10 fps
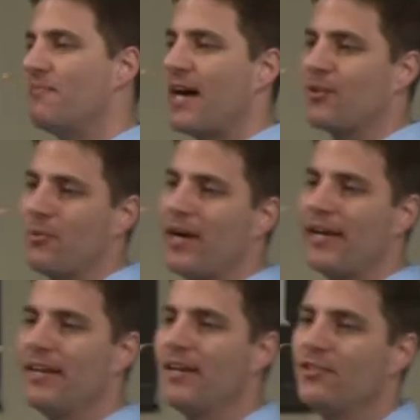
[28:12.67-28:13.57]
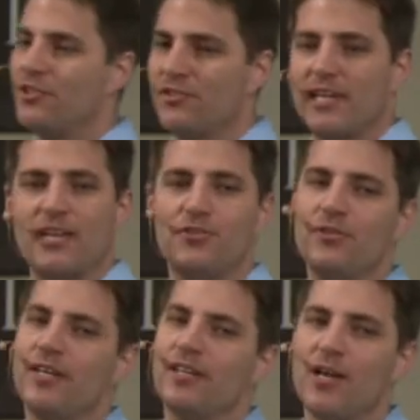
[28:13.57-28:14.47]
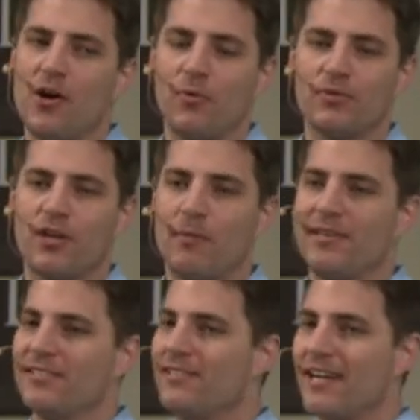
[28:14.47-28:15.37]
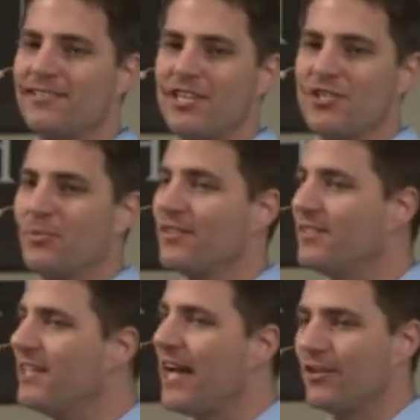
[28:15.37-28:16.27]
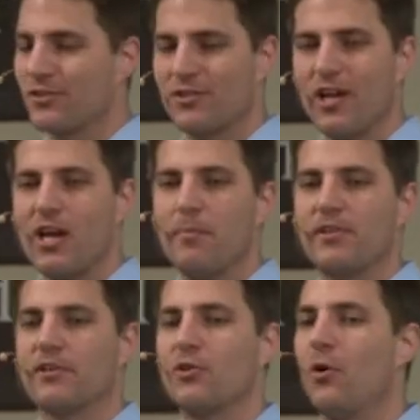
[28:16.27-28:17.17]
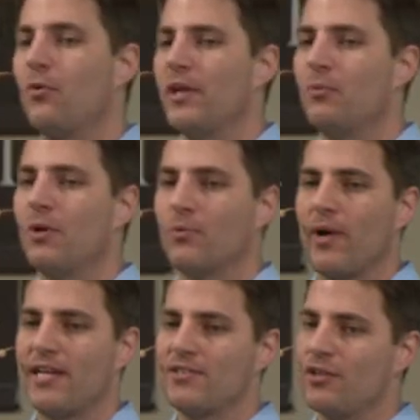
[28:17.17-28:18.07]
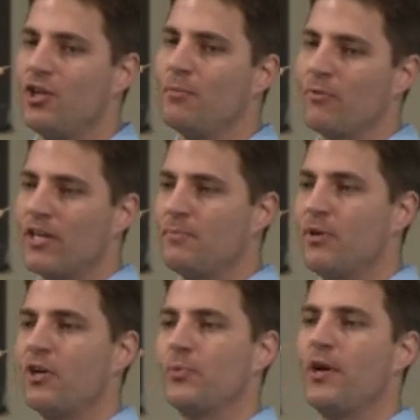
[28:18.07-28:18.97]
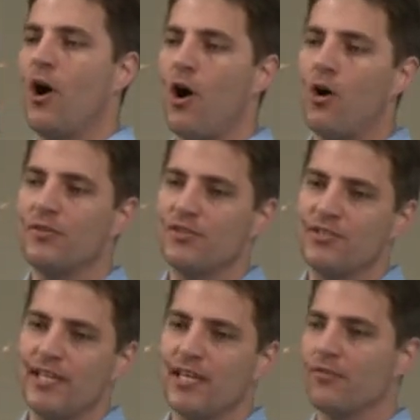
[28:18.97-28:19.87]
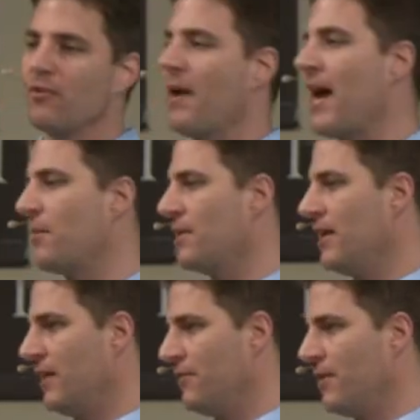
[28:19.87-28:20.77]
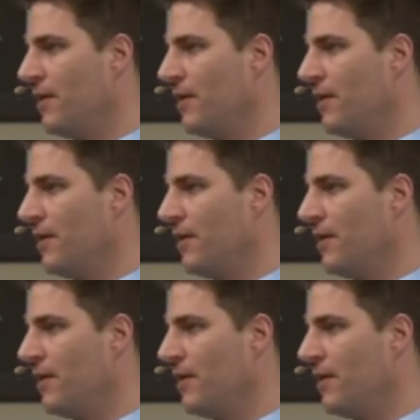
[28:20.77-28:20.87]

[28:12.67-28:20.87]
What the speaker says: By the way, just in case you didn't know, we'll talk about this next session with the teenagers, but there's only one race, the human race, because we all descend from Adam and Eve.